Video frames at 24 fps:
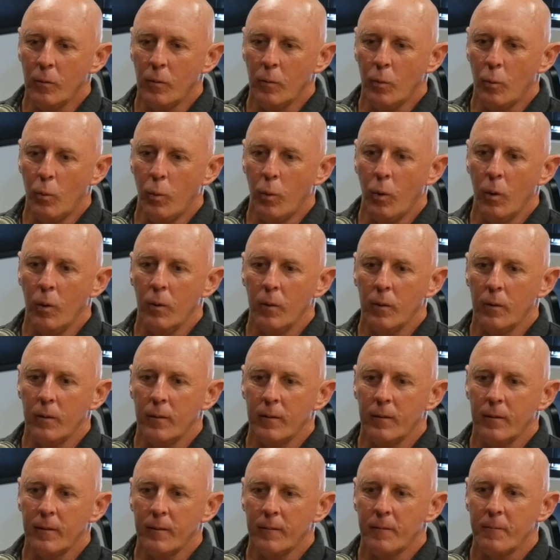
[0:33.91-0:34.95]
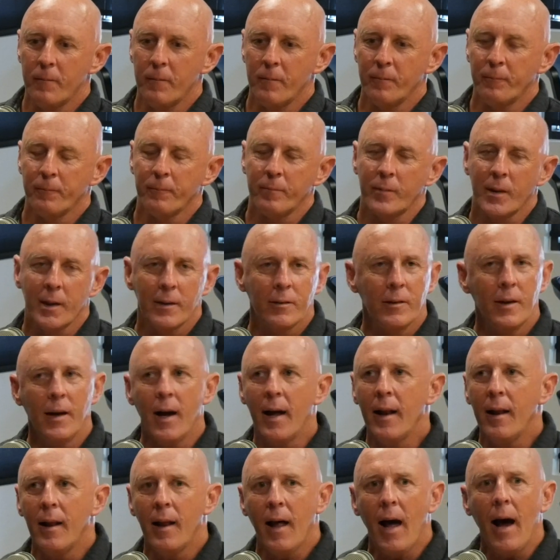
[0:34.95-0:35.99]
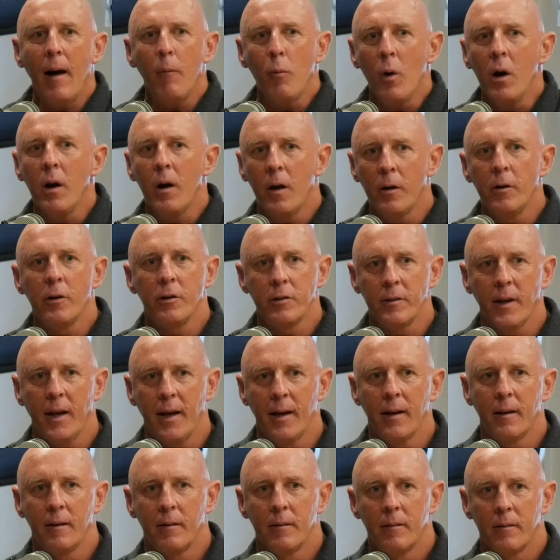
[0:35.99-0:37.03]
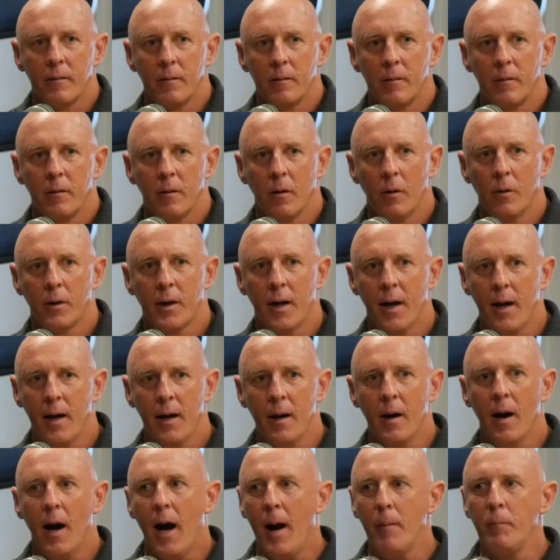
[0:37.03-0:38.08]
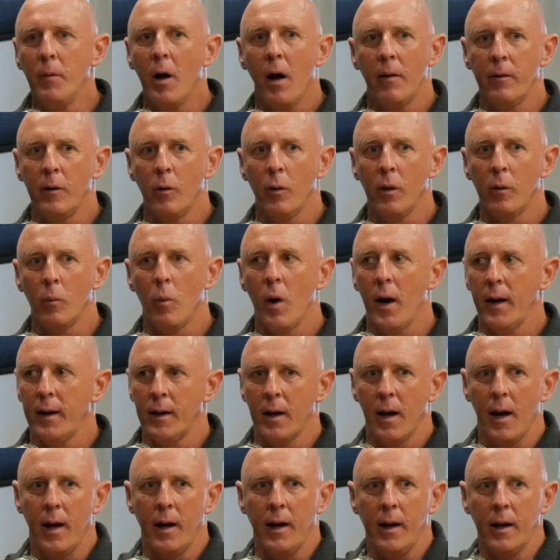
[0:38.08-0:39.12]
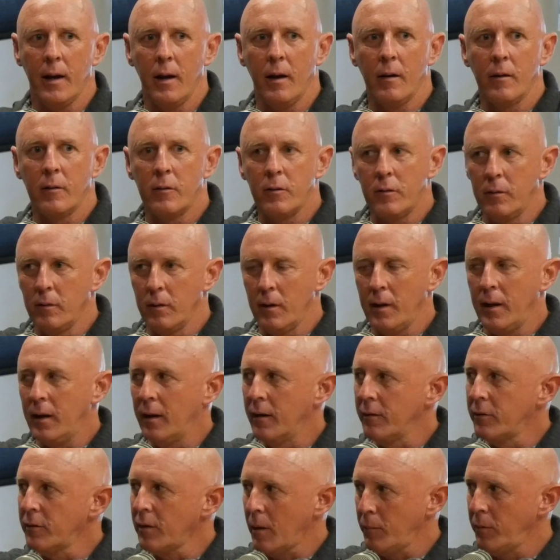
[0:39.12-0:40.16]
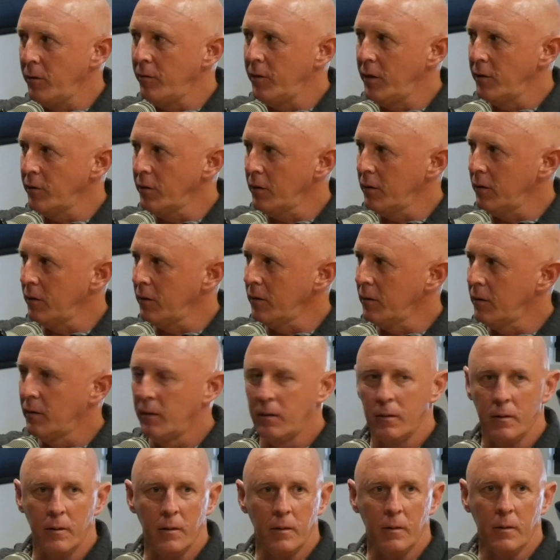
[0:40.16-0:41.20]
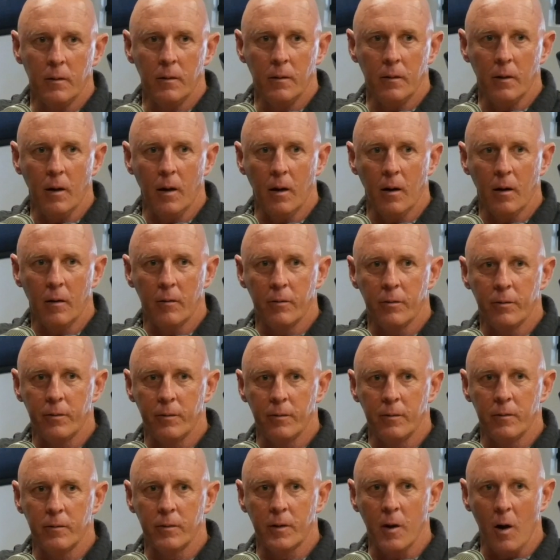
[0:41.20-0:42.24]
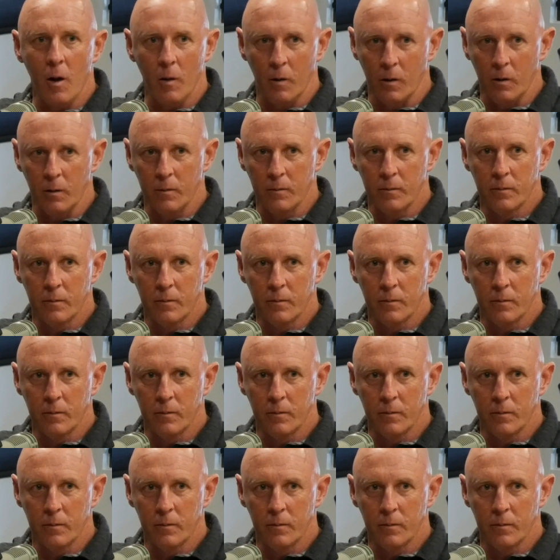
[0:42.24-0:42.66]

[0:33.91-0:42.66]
But see, I want to understand, okay? I'm not the only white guy in a subdivision of color.